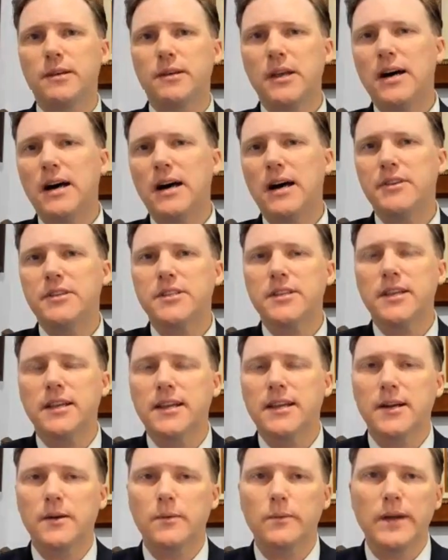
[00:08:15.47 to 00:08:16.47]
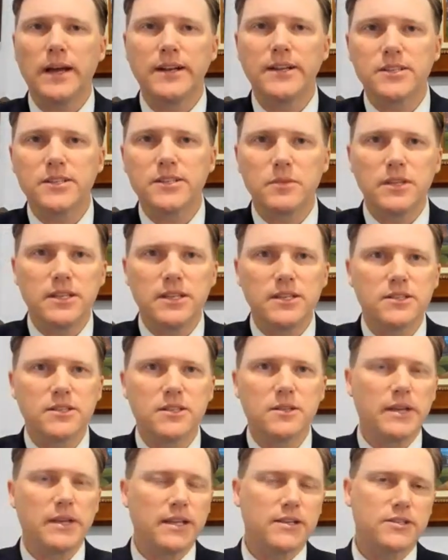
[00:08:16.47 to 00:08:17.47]
Now, obviously, I kind of rounded some of these to
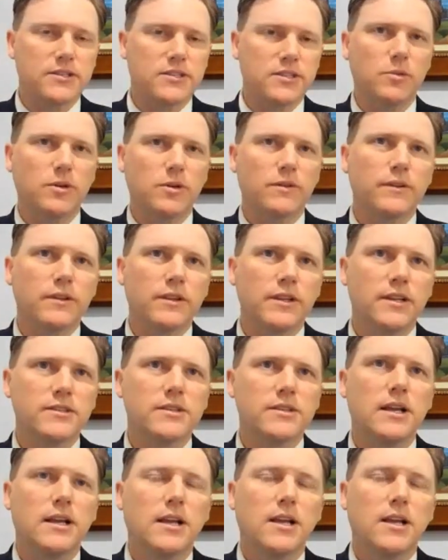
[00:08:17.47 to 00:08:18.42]
make it simpler for this,